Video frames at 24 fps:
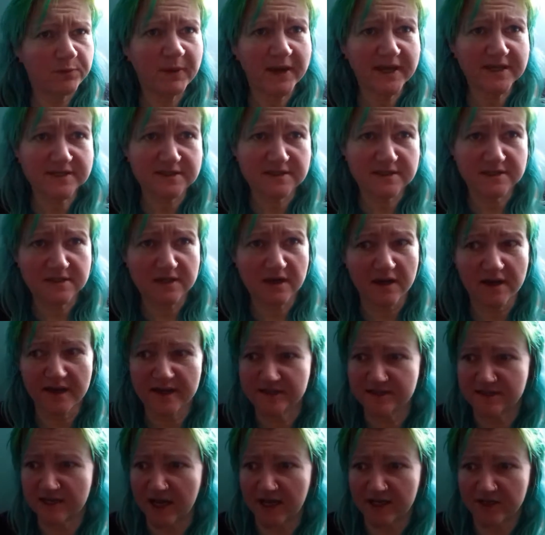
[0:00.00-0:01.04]

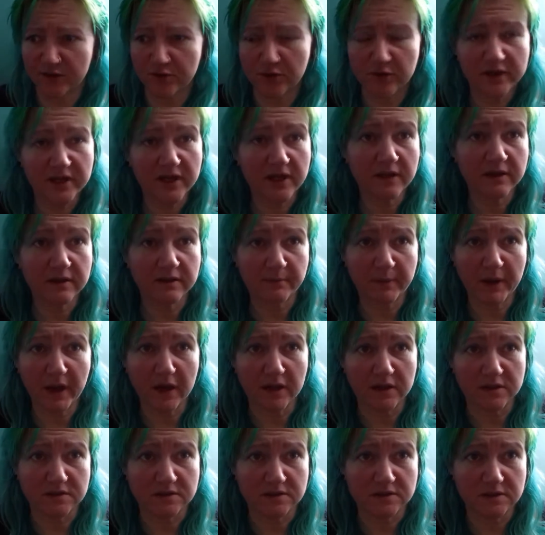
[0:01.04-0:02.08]
pesticides and you're not killing the
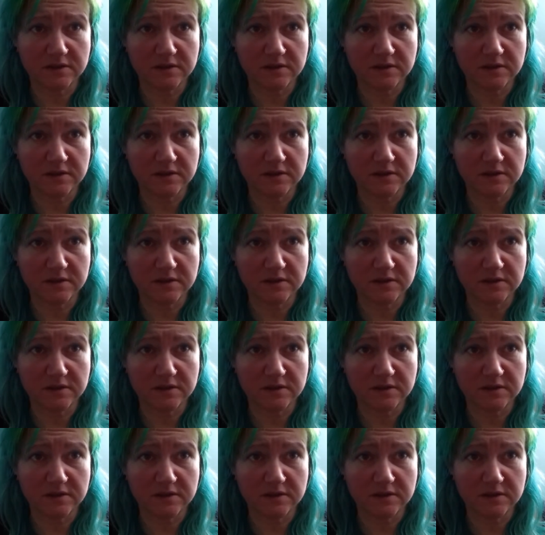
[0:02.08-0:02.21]
bugs.